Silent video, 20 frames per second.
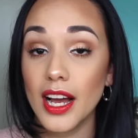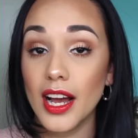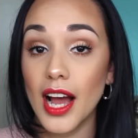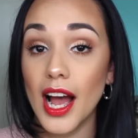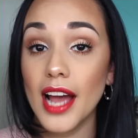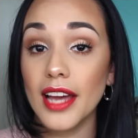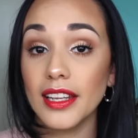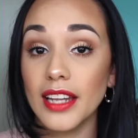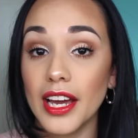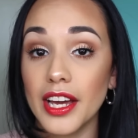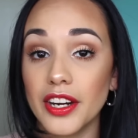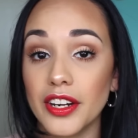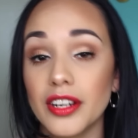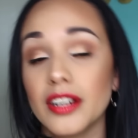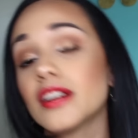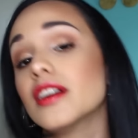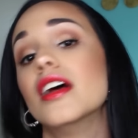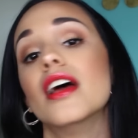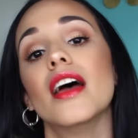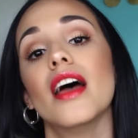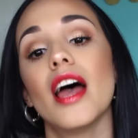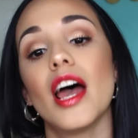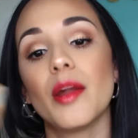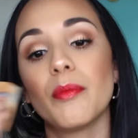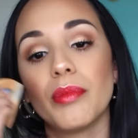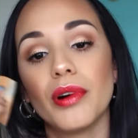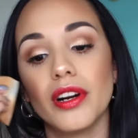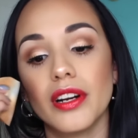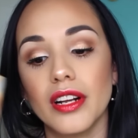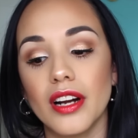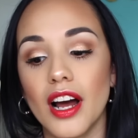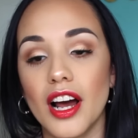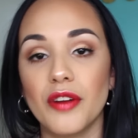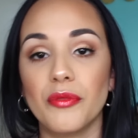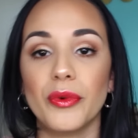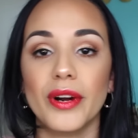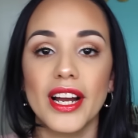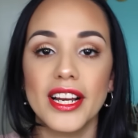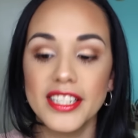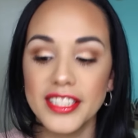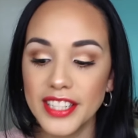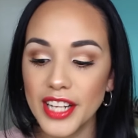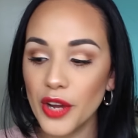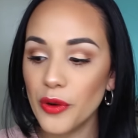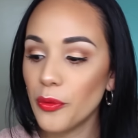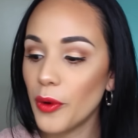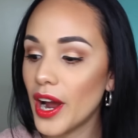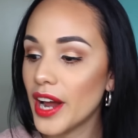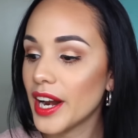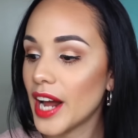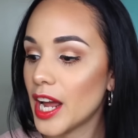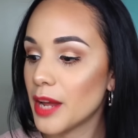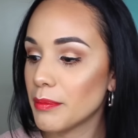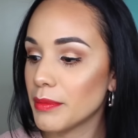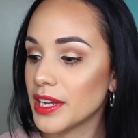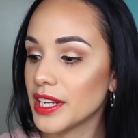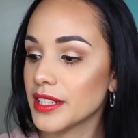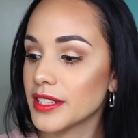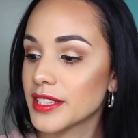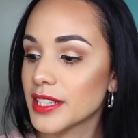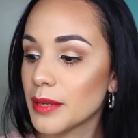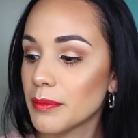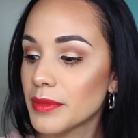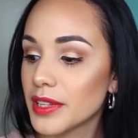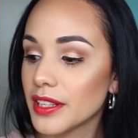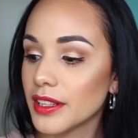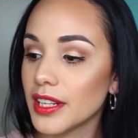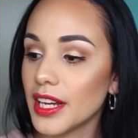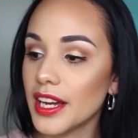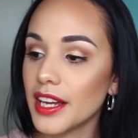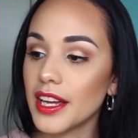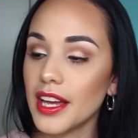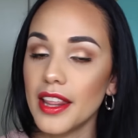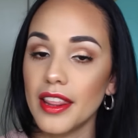highlighter and put it on. When I say wet, I mean something like